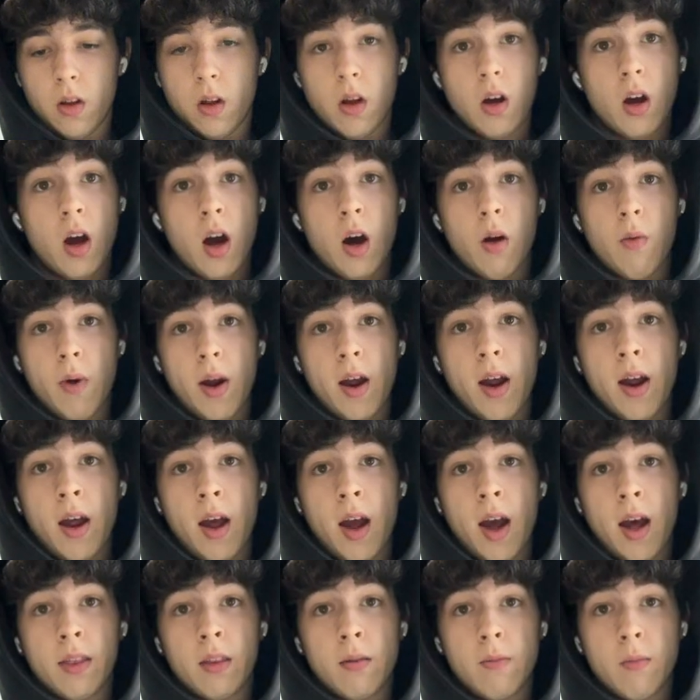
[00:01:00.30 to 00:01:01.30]
Right
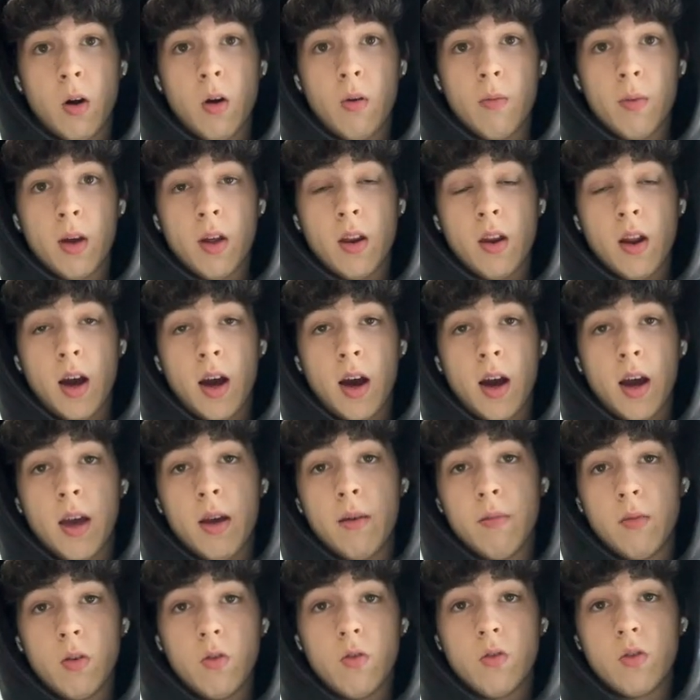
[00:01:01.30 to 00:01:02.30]
at the moment, I am
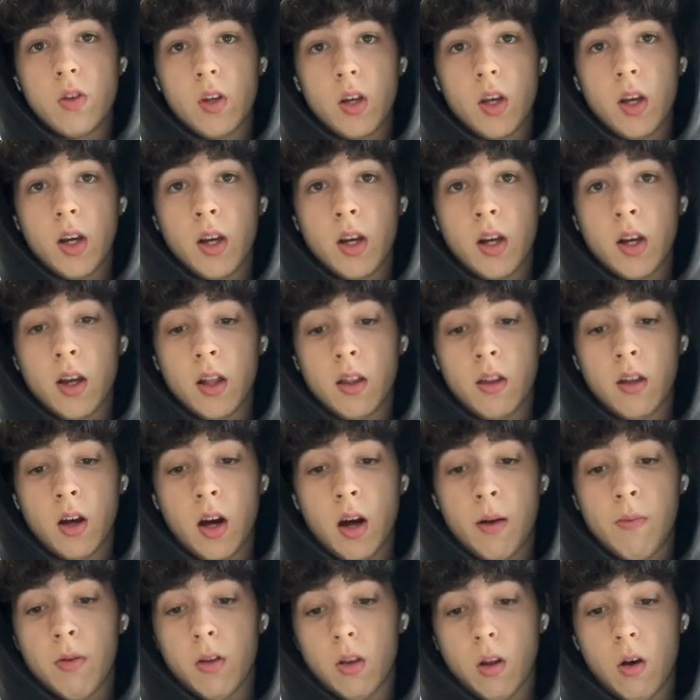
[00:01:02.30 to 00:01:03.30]
using the
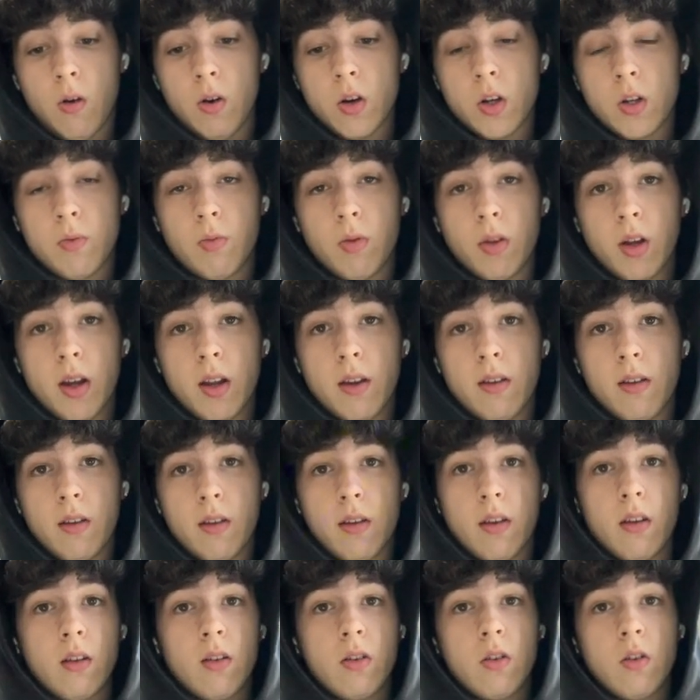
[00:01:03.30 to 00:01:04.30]
upper lower split.
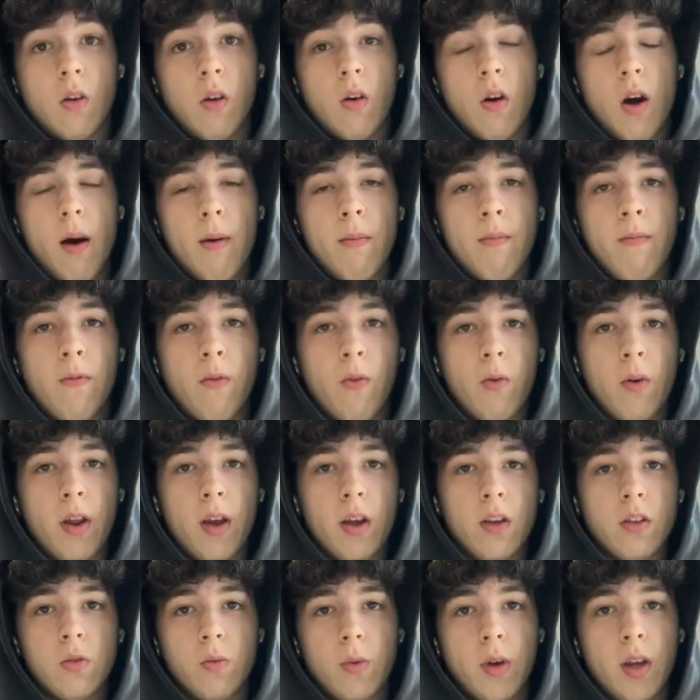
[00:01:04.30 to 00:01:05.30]
So I'm 4
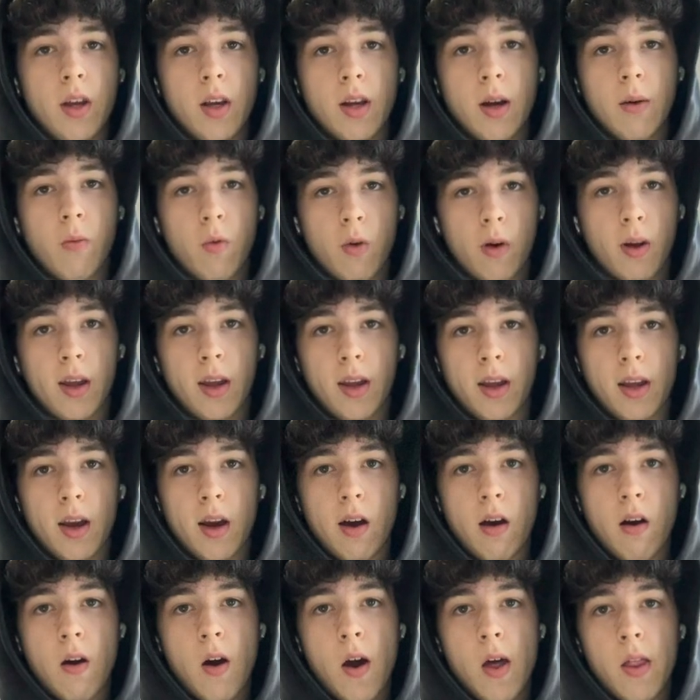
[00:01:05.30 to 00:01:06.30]
days a week, I'm working
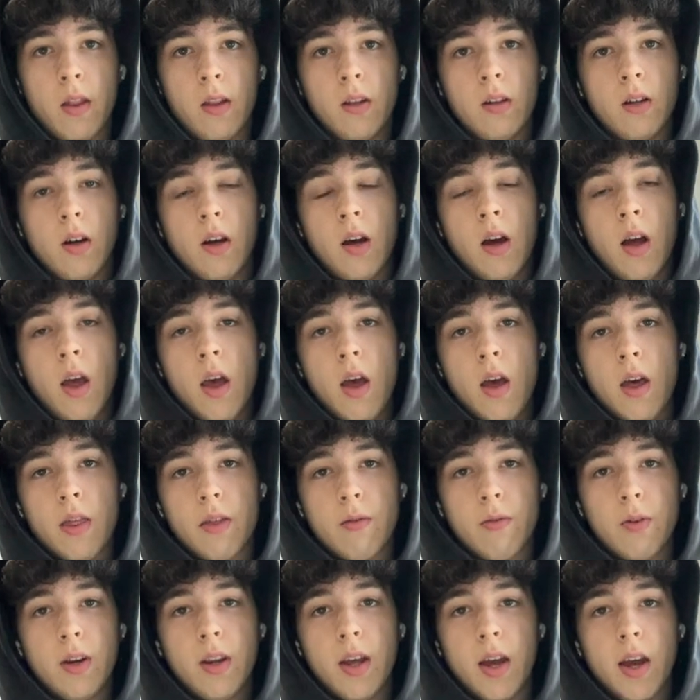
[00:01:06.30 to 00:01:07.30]
out, and the
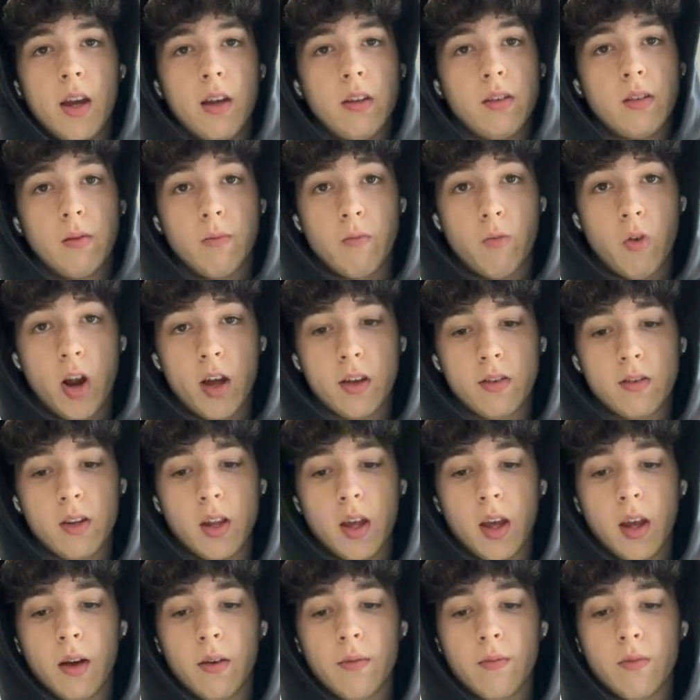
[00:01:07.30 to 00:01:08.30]
3 days I'm
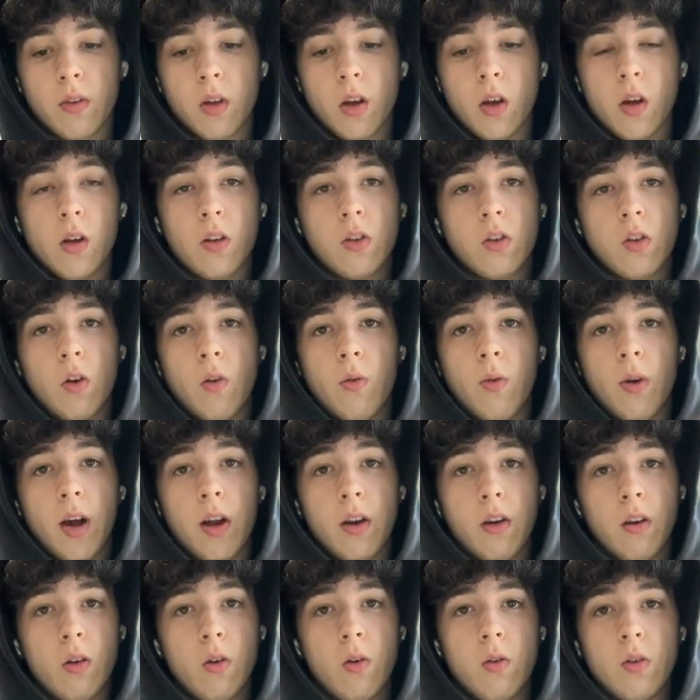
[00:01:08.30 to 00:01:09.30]
resting. So what I
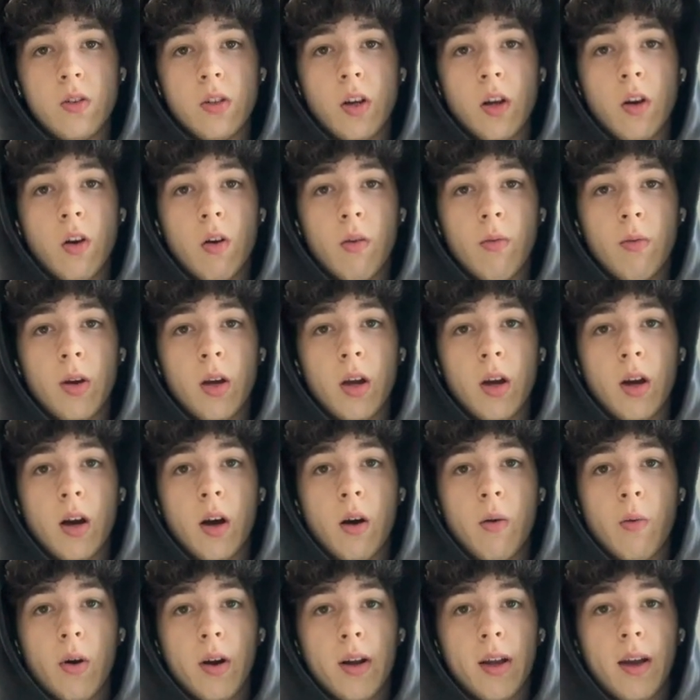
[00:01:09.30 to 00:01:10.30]
do is I normally
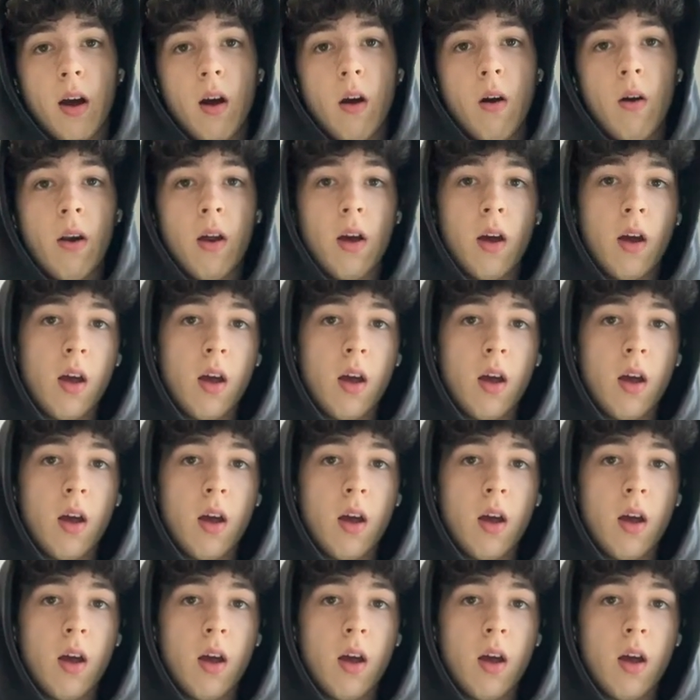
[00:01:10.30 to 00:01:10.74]
work out